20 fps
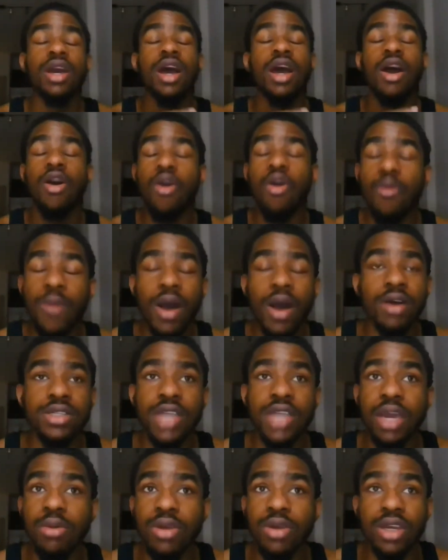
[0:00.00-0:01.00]
I hope I was
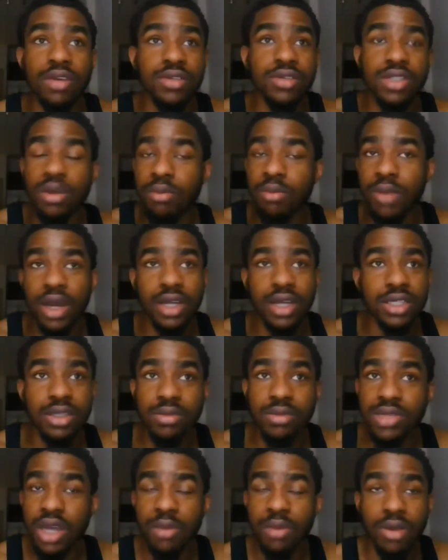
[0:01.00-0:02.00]
able to give somebody some
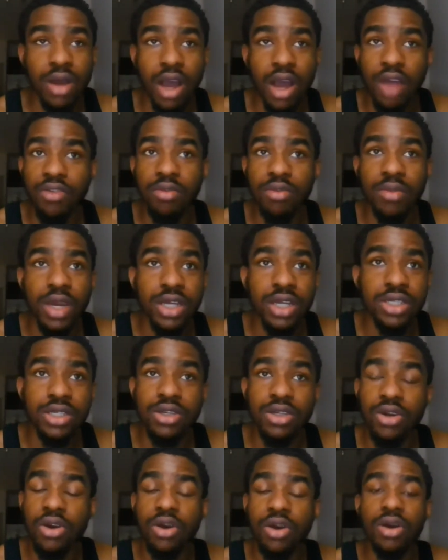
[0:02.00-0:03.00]
type of confirmation,
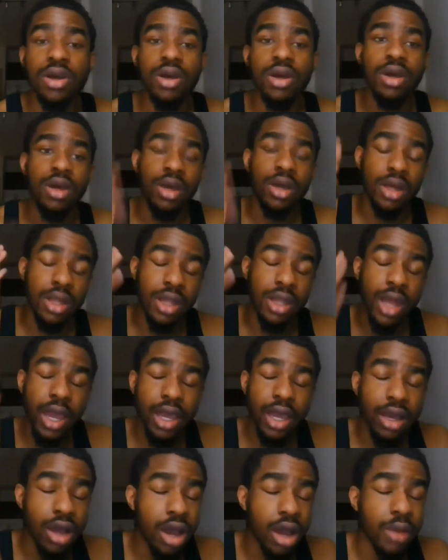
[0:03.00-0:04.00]
y'all.
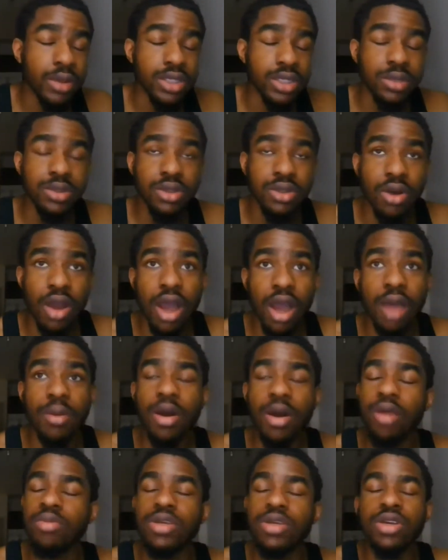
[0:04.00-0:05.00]
Like, comment, subscribe,
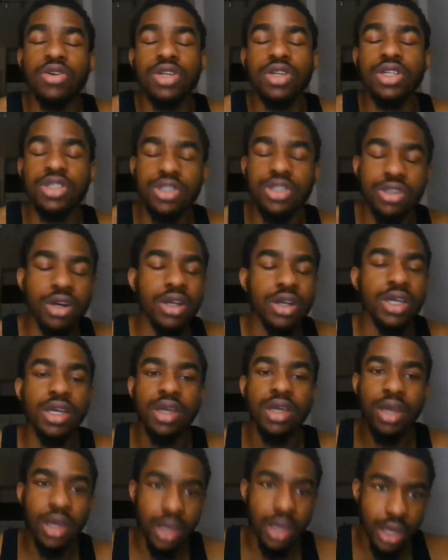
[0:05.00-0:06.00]
help me on this journey.
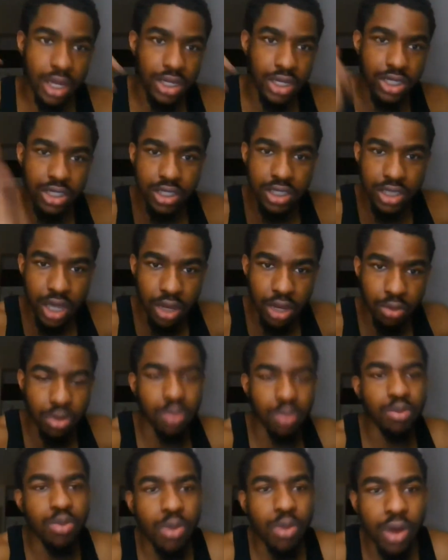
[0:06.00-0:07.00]
In Jesus' name, we
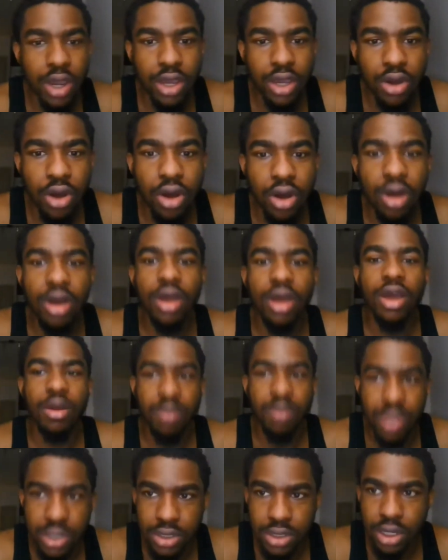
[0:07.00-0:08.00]
pray, y'all.
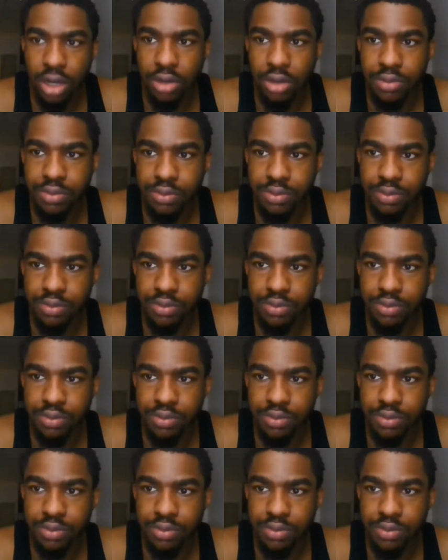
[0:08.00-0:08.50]
Peace out.